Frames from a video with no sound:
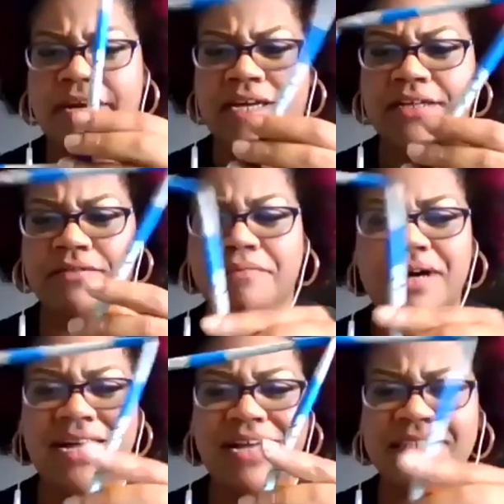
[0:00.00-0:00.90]
Wait,
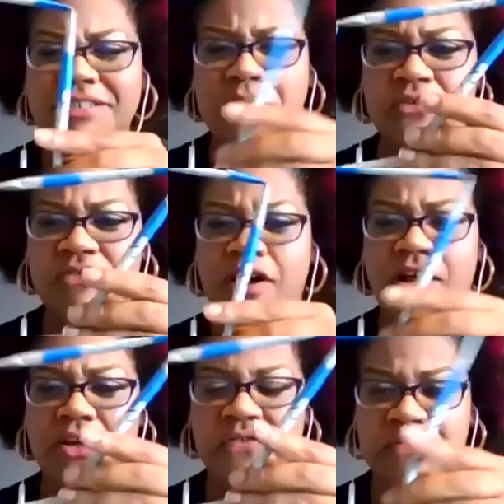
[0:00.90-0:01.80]
mine's moving
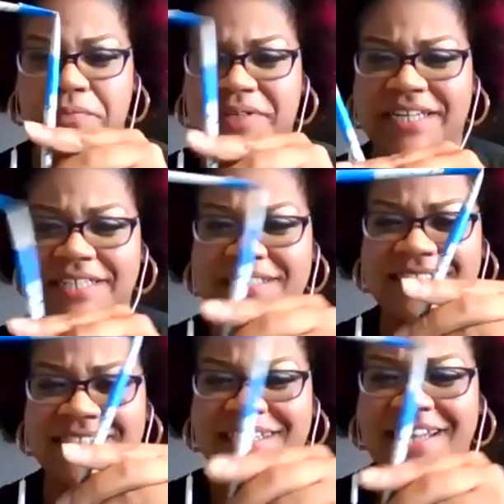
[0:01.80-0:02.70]
all over the place.